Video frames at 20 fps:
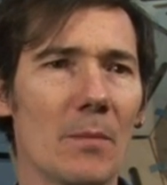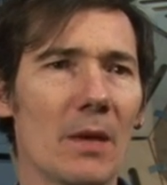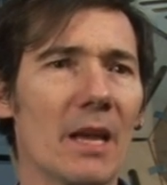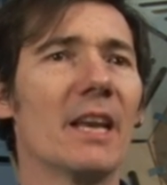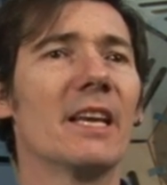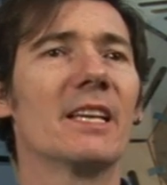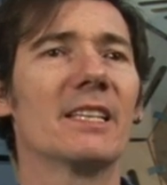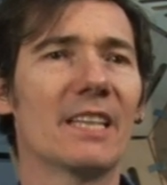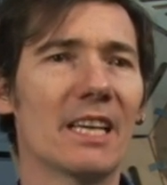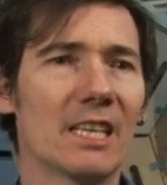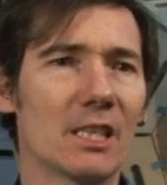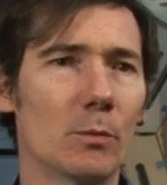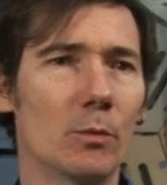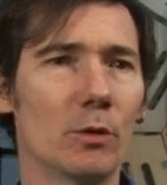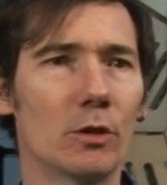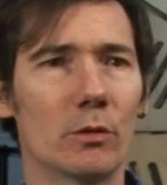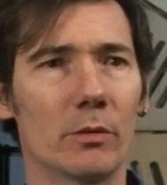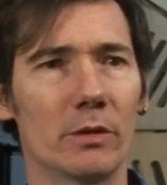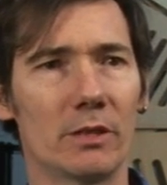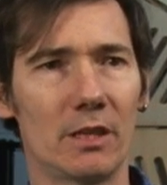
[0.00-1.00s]

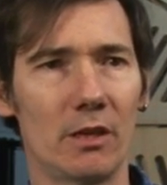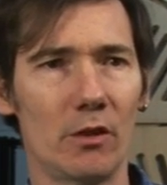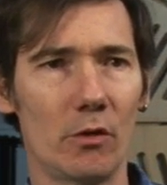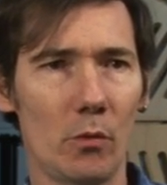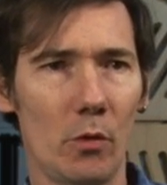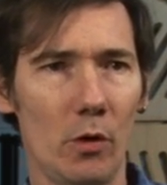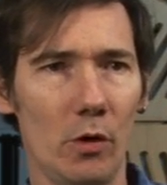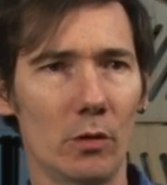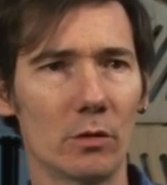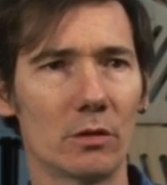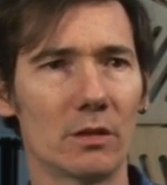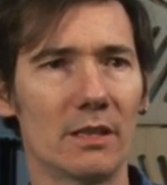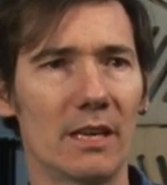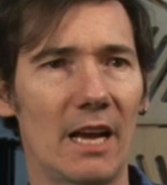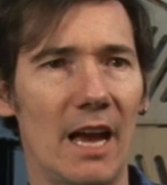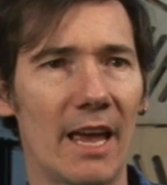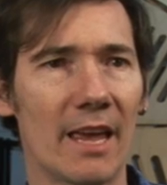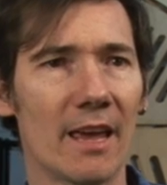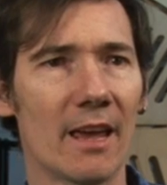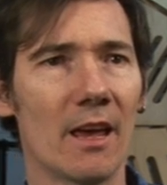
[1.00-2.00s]
inaccessible to us in the world
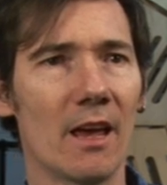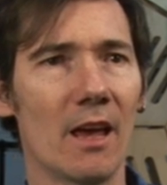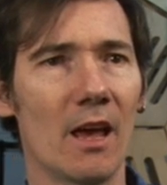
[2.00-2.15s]
today,